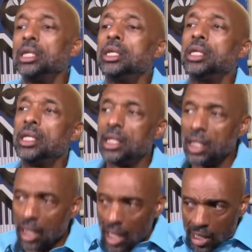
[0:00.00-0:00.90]

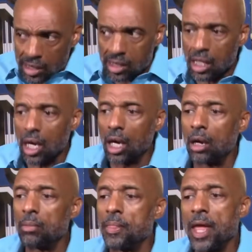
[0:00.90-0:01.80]
Yes.
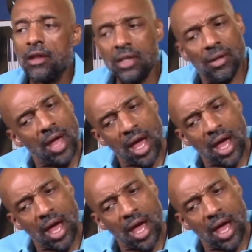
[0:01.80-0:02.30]
And